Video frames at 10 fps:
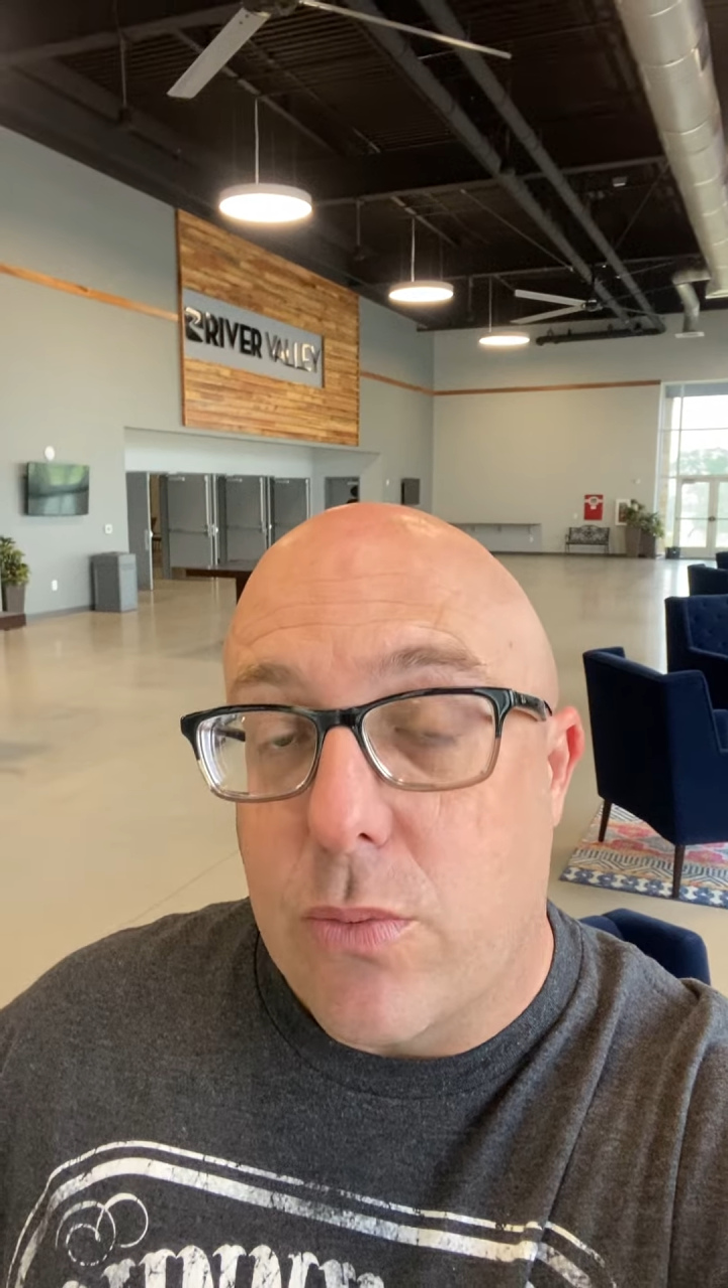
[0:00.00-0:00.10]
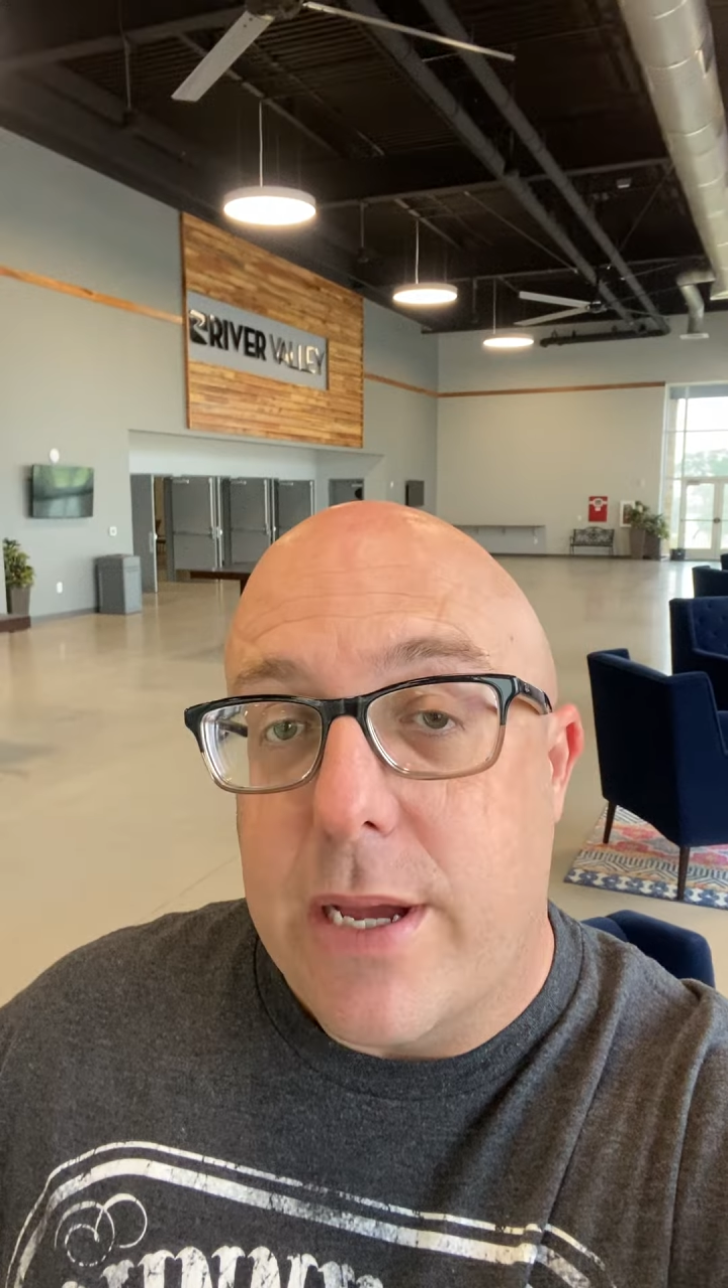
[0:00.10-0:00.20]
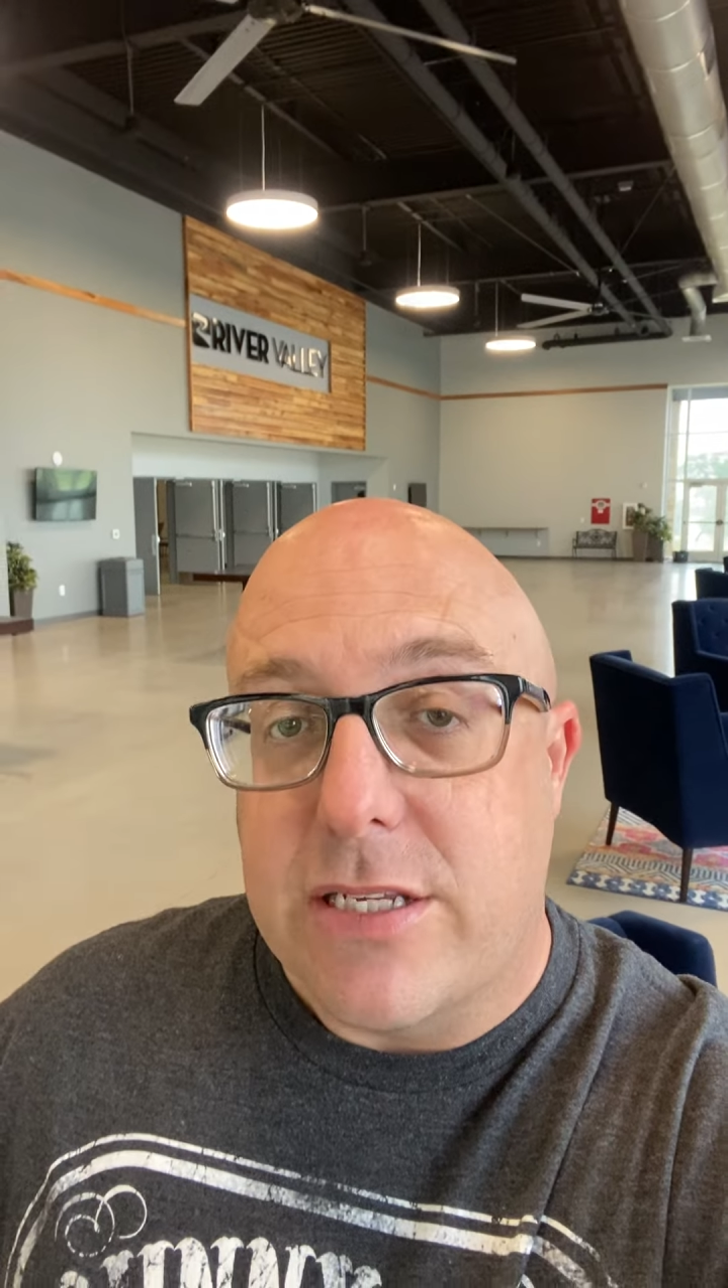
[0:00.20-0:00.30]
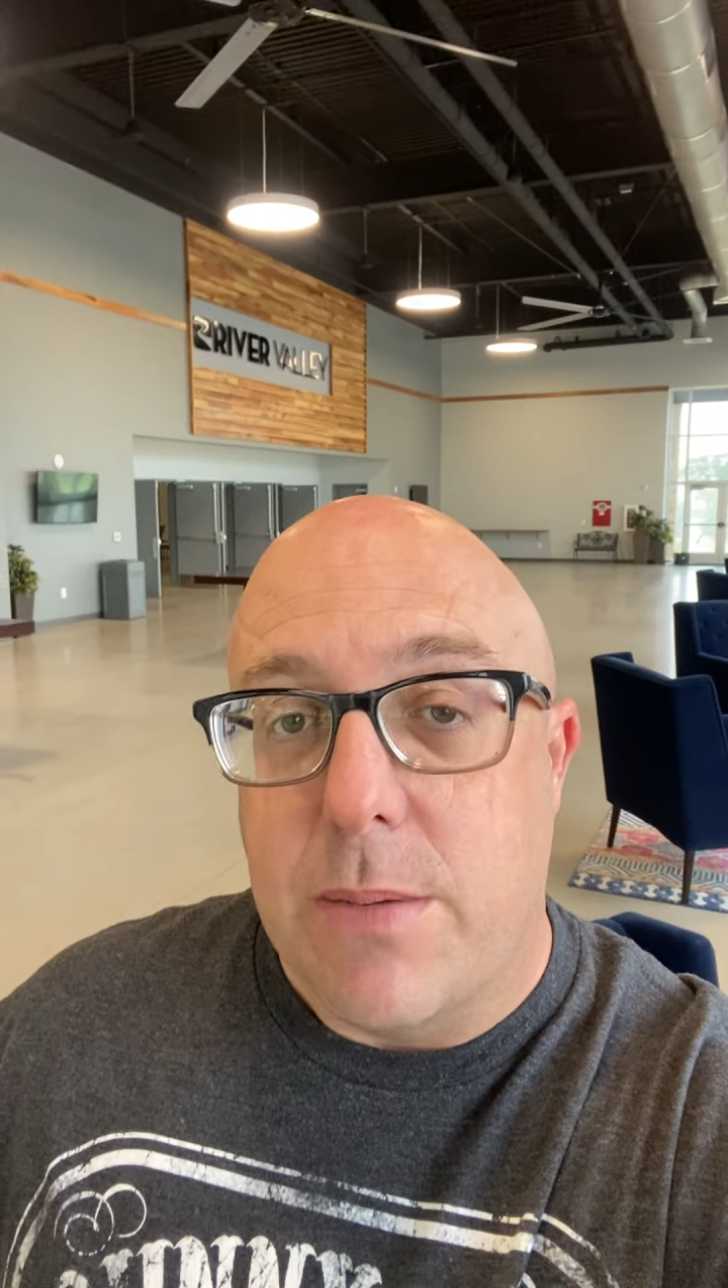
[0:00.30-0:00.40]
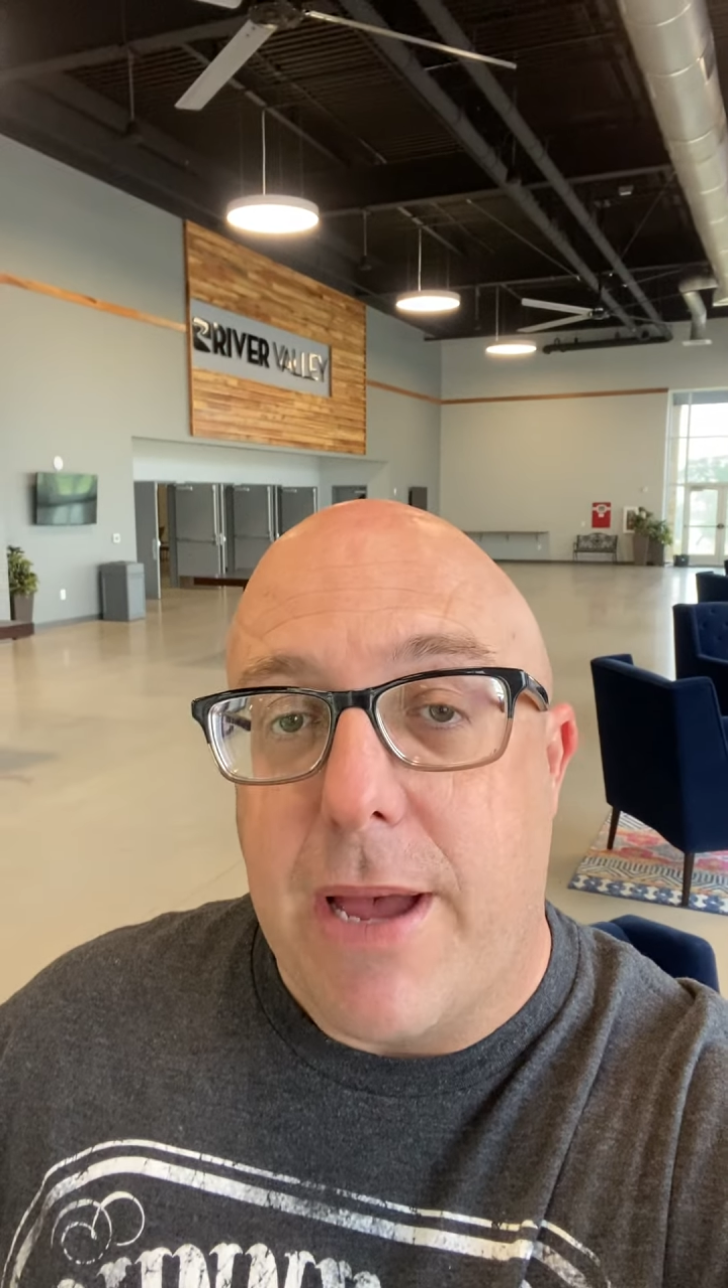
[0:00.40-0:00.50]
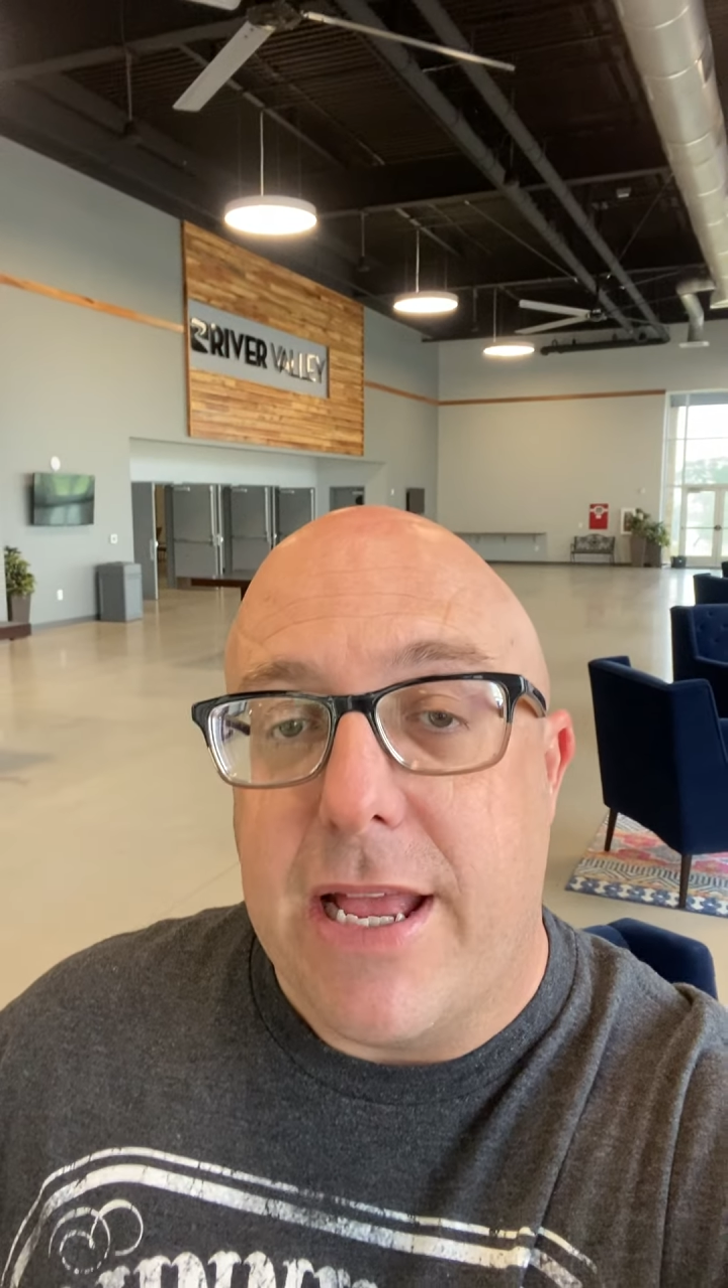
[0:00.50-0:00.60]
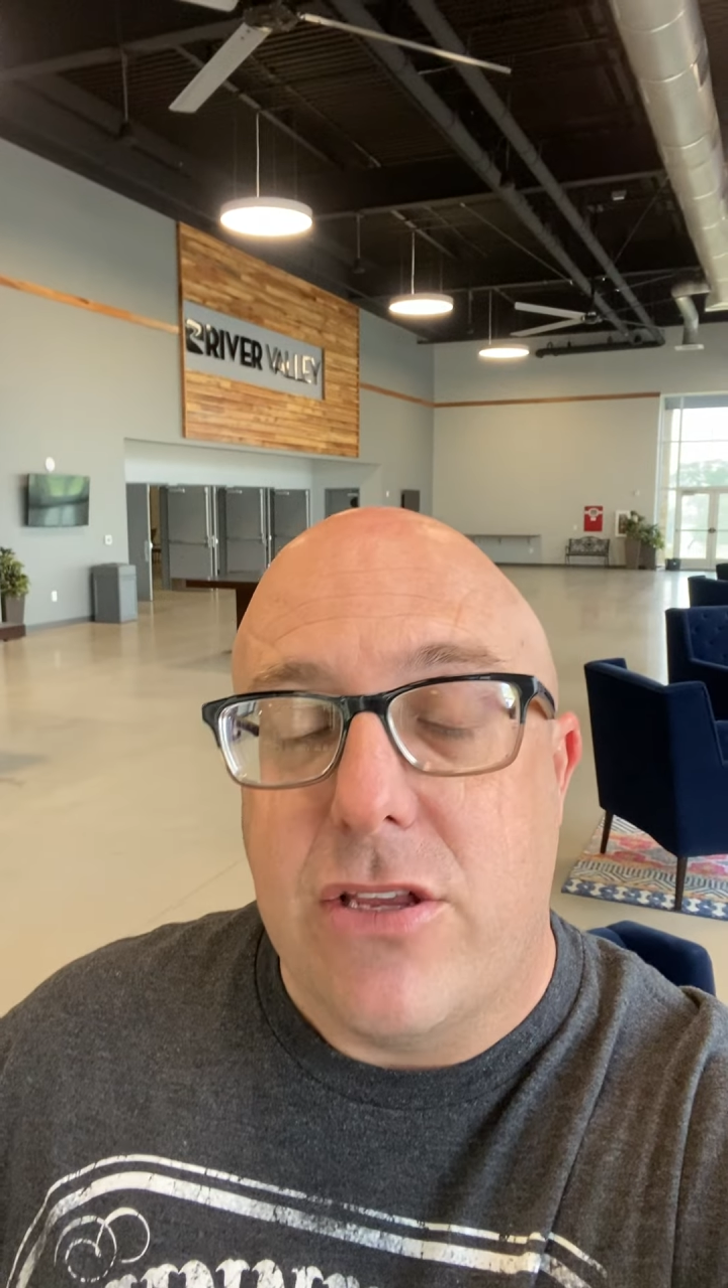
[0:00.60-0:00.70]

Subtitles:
resume